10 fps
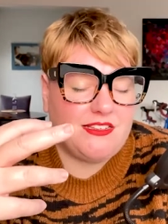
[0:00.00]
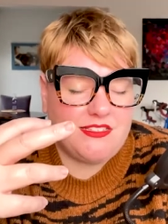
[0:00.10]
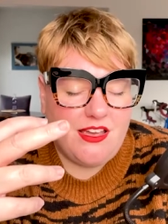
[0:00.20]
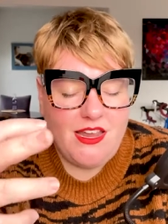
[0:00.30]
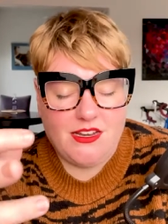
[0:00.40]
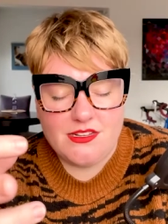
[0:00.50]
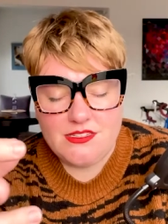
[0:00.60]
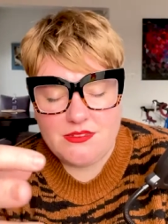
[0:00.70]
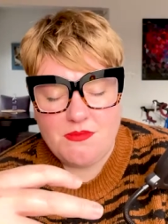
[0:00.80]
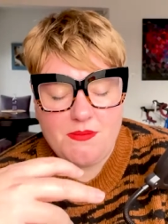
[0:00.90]

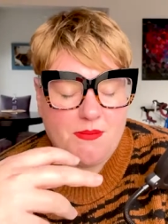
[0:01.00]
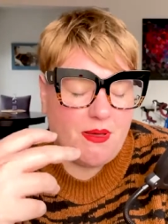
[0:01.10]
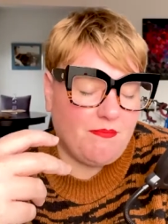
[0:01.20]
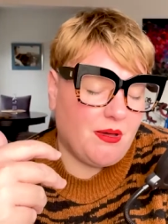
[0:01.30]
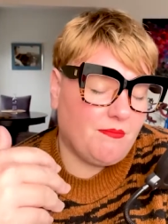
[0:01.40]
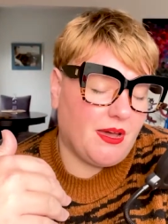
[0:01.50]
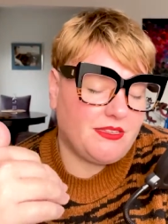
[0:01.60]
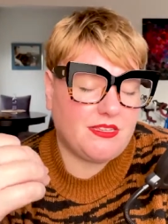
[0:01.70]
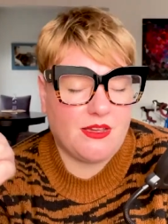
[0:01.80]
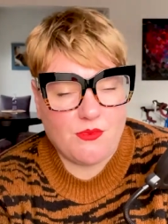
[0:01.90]
silence, and maybe my mum might
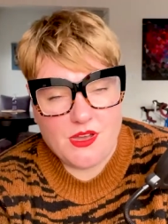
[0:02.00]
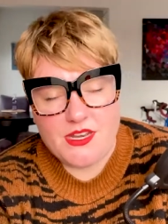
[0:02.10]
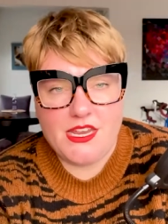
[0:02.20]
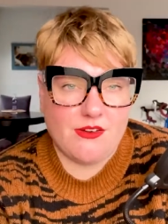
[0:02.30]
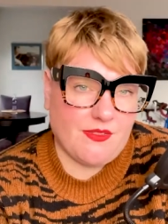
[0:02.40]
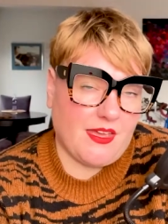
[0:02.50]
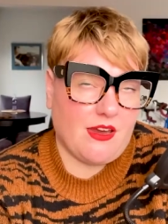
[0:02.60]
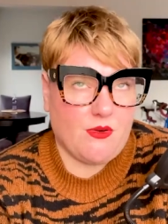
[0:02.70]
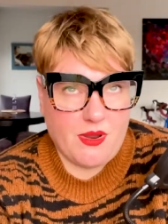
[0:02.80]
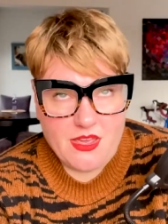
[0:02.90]
say a word here and
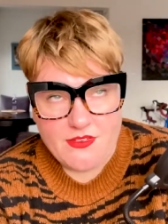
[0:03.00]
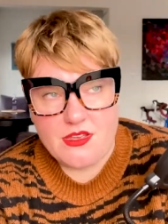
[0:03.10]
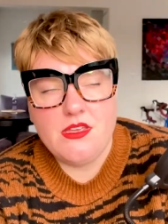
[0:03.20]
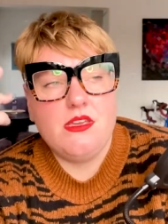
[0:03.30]
there or whatever.